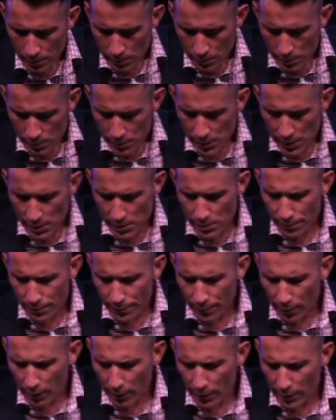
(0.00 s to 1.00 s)
says the
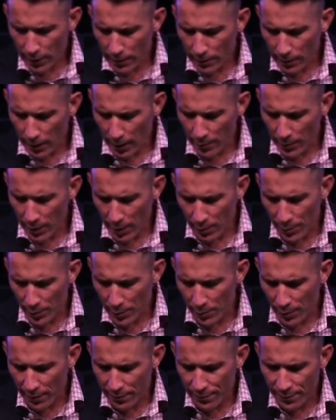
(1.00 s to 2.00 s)
following, I'm going to
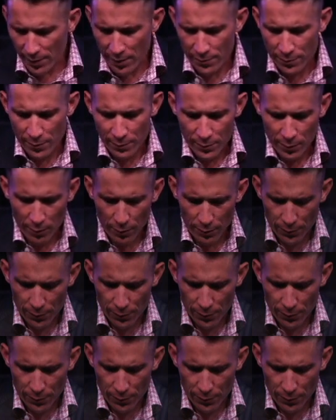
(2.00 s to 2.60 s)
put my faith of your